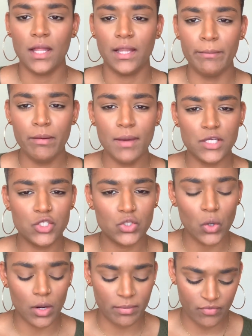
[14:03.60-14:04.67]
Let me make
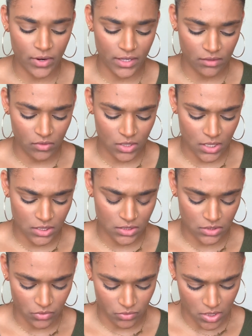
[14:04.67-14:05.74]
sure before I give you
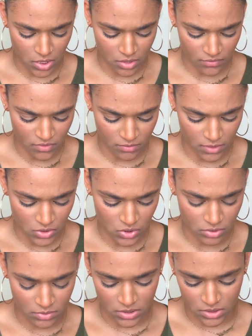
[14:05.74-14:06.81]
guys the wrong
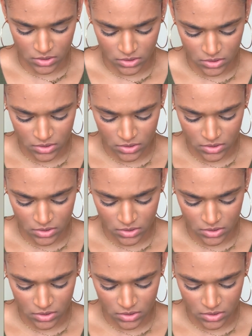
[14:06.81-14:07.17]
information, because